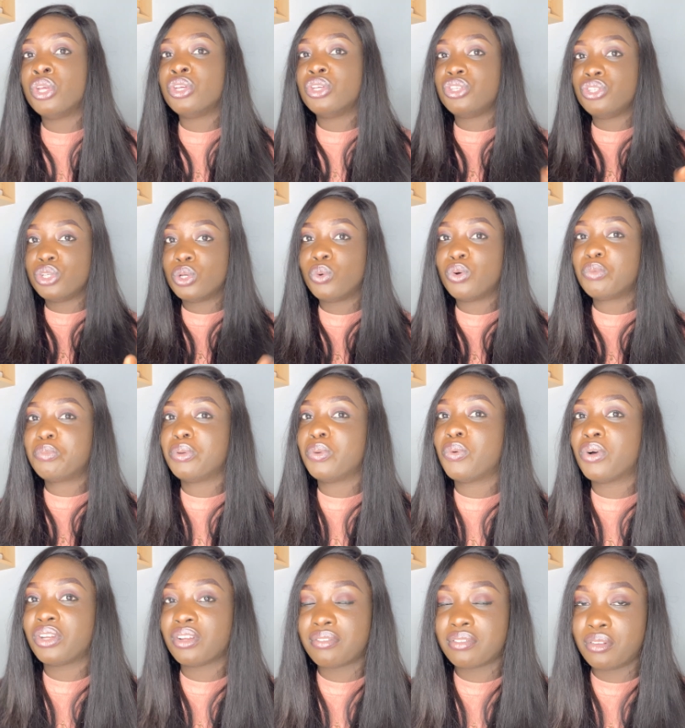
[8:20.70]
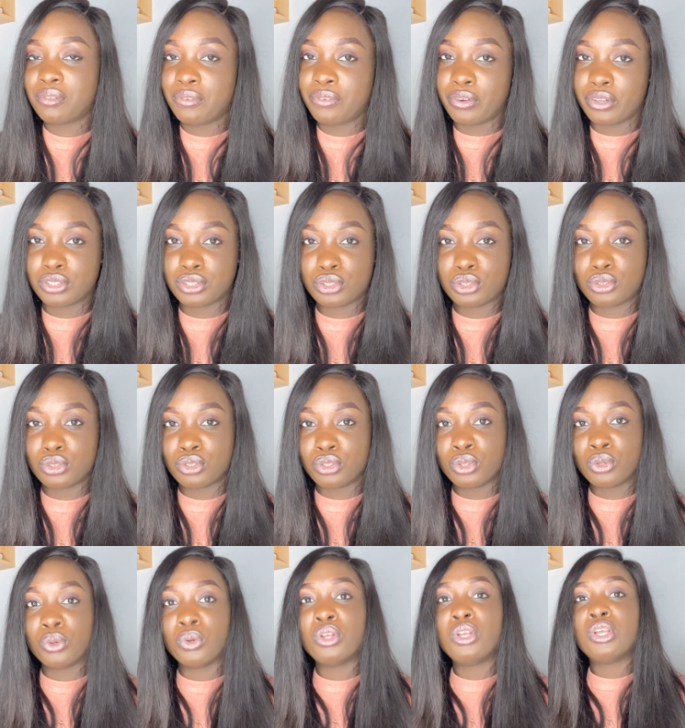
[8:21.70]
you will be one of the first to
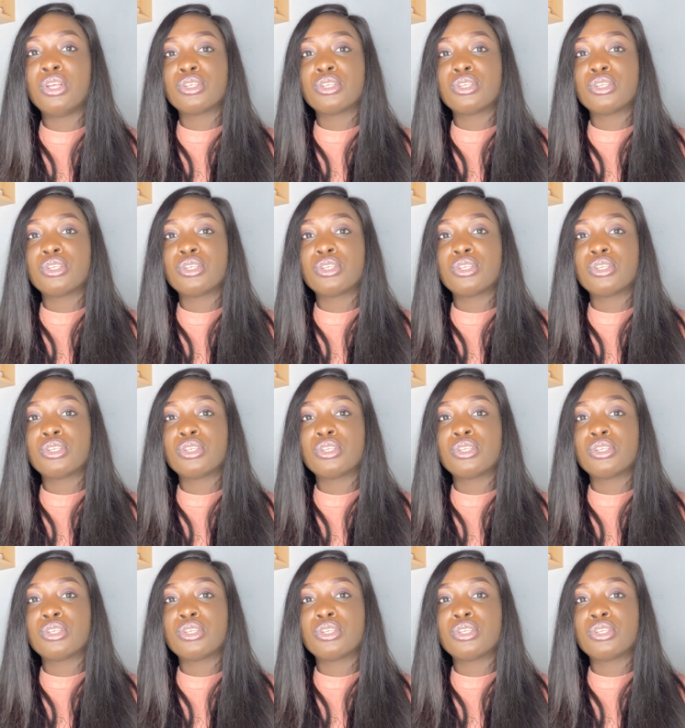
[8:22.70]
know.